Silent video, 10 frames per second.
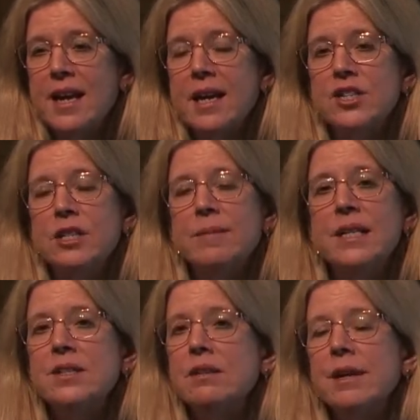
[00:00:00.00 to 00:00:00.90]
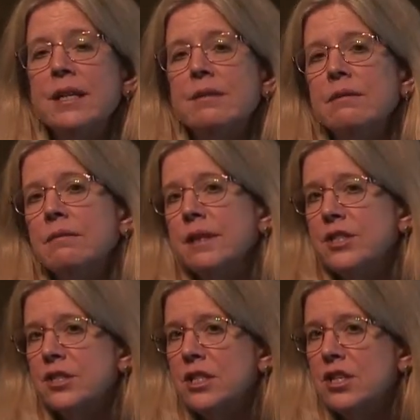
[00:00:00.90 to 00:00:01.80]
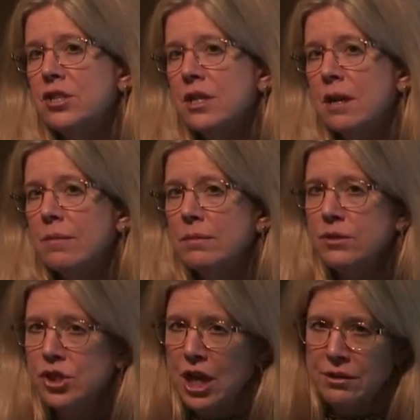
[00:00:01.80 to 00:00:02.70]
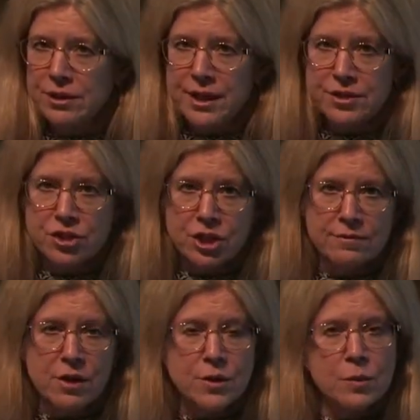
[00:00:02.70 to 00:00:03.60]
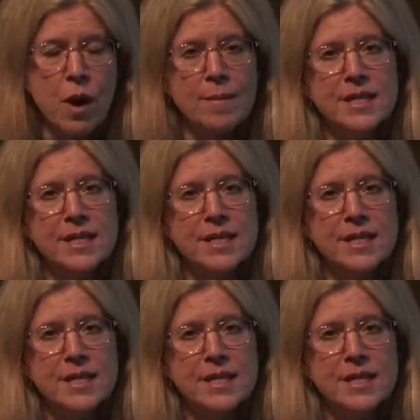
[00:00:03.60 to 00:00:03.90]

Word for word: and she meets a great religious teacher there. Generally, it's Jeev Goswami.